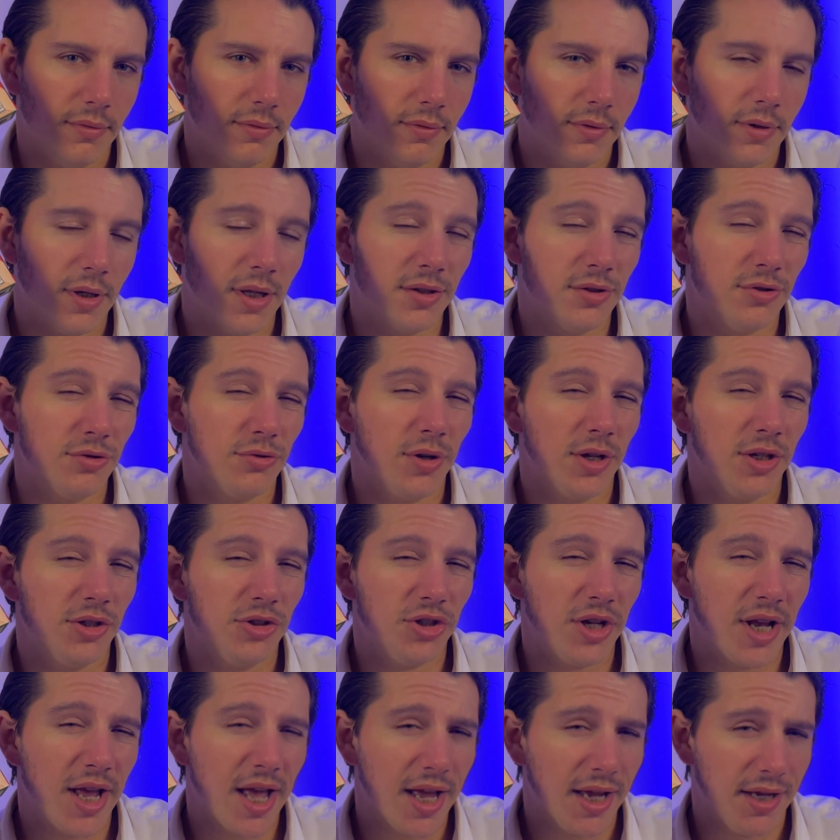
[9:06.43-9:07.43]
Got straight
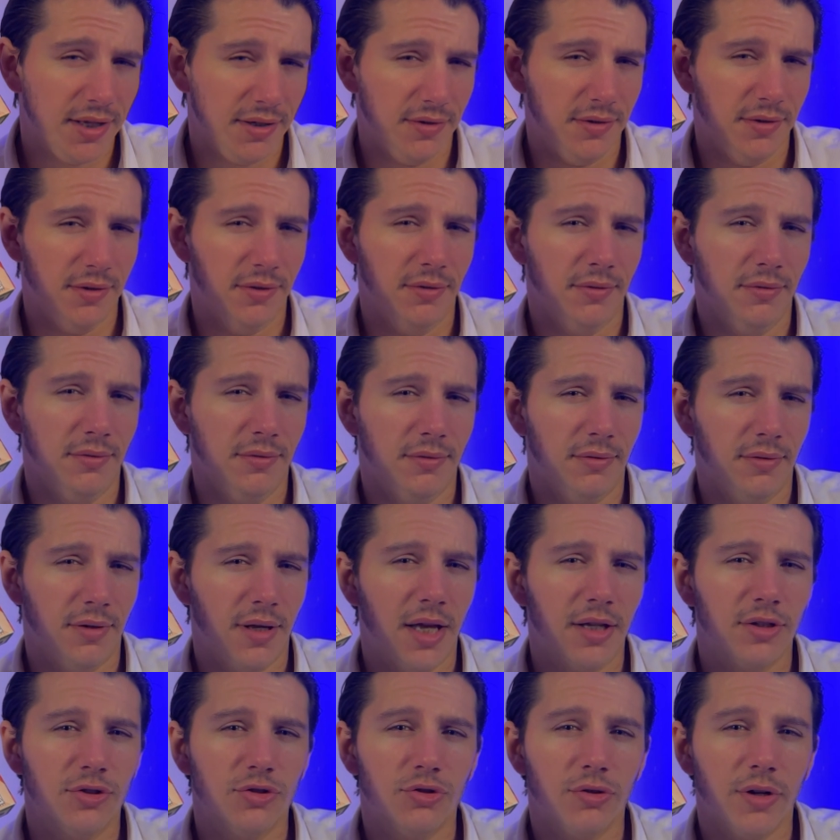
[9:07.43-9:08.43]
jacked.
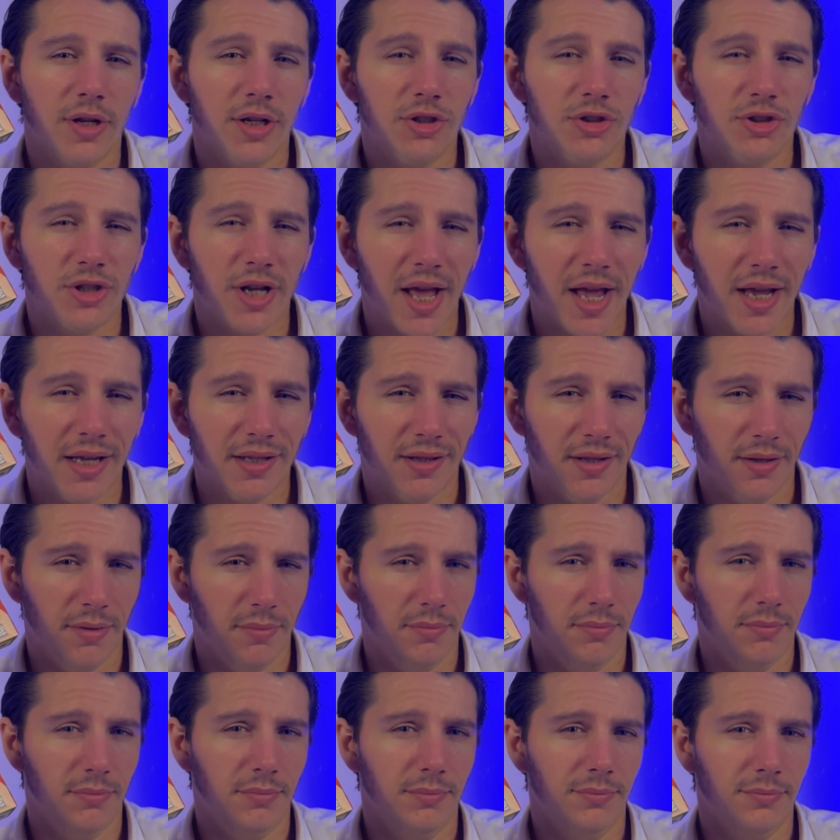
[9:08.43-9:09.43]
I straight jacked them
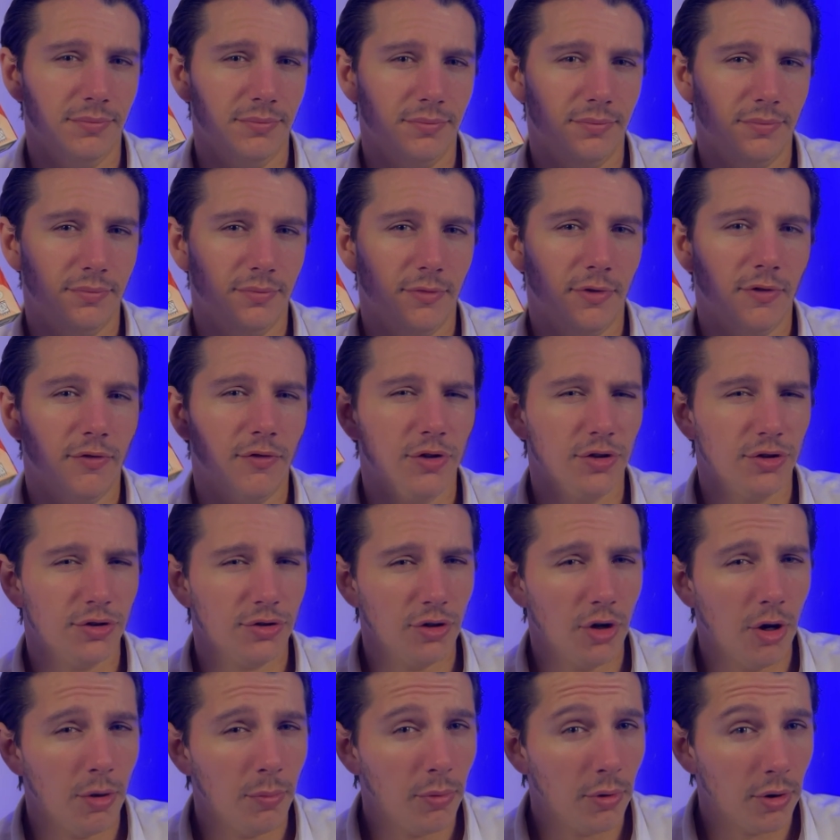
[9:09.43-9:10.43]
for
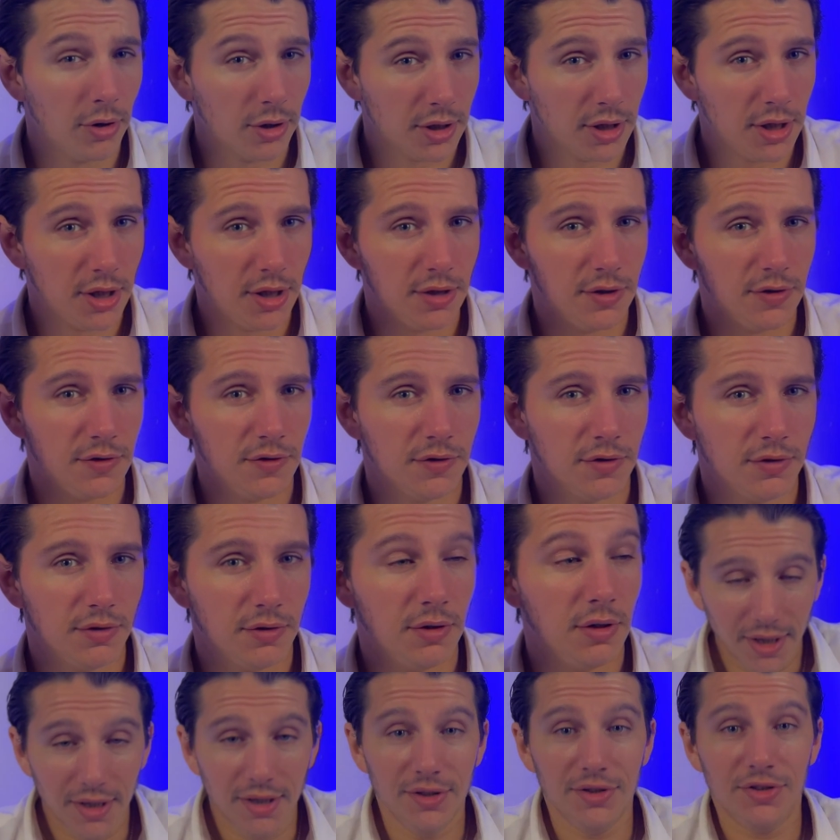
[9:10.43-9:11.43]
snowboard kids.
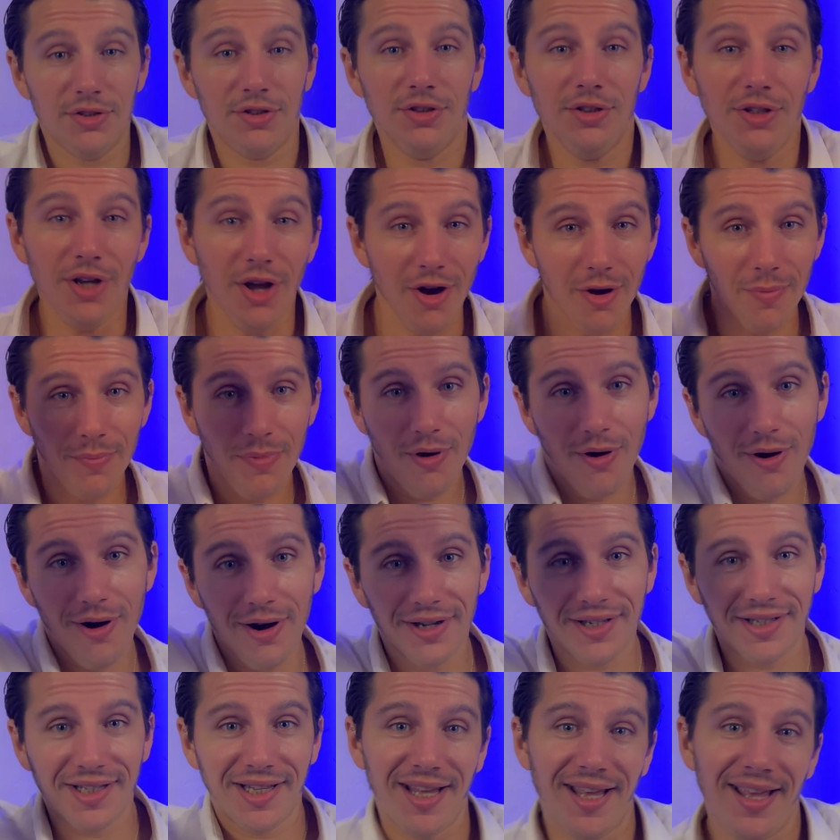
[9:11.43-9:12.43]

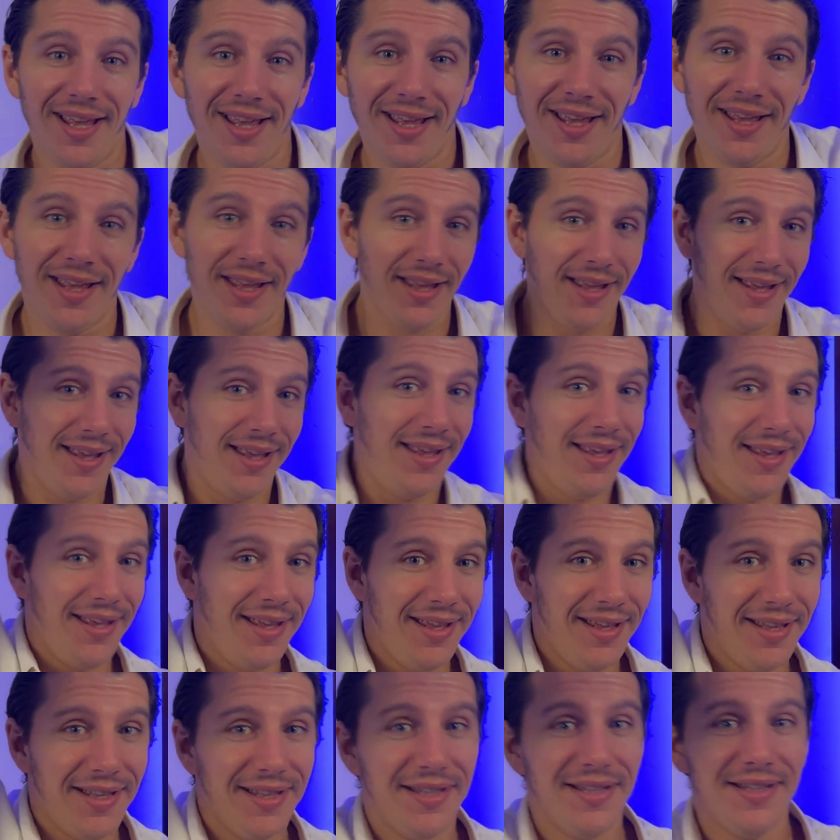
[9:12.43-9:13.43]
Snowboard
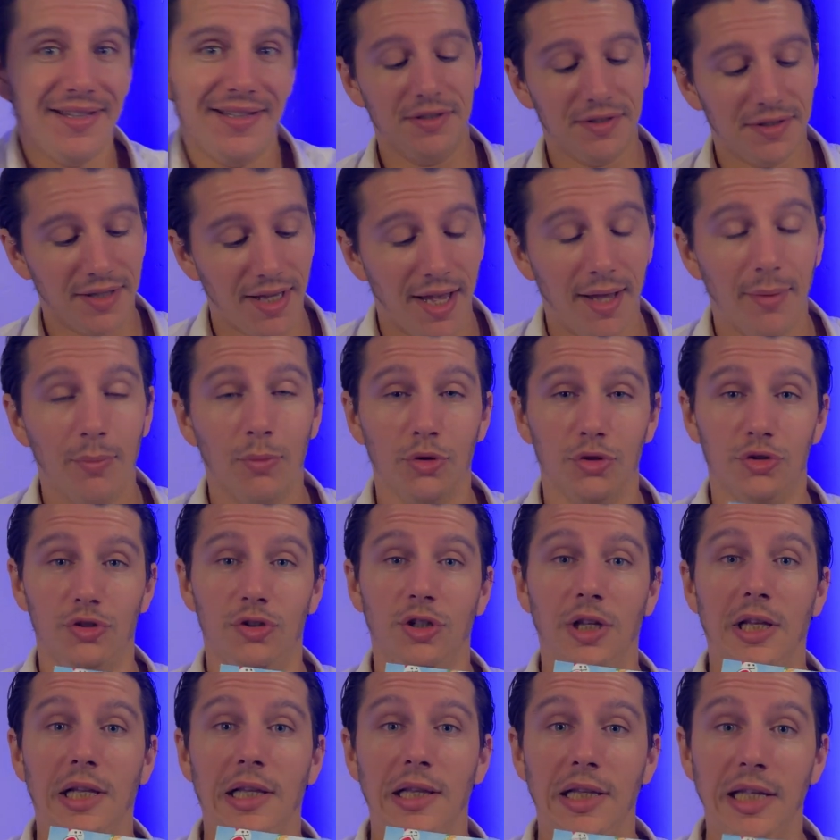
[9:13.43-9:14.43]
kids! This game was
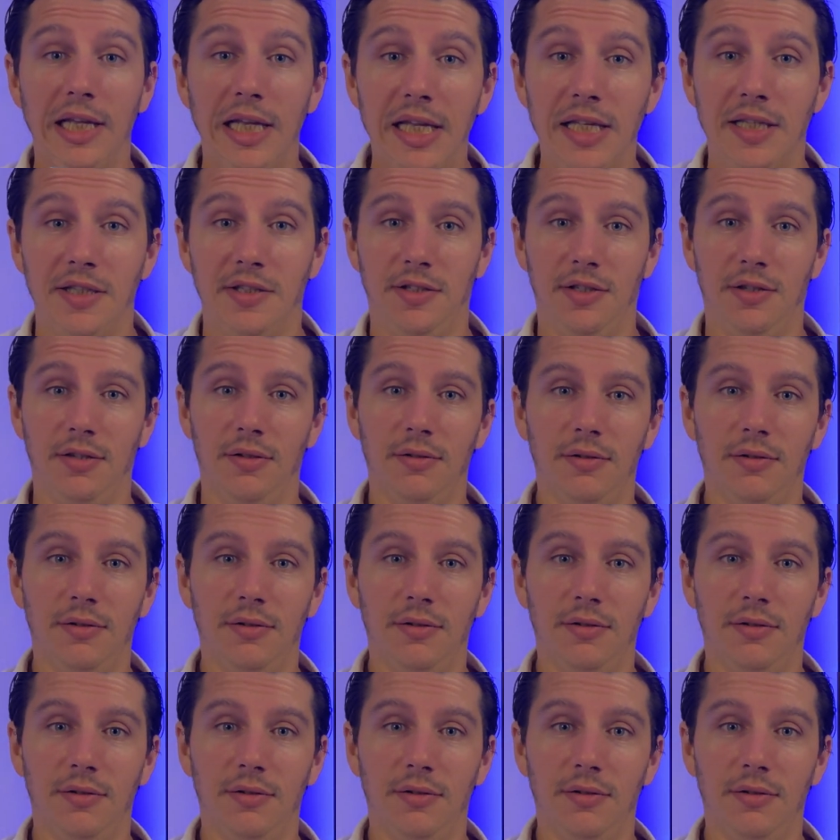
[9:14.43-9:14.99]
elite.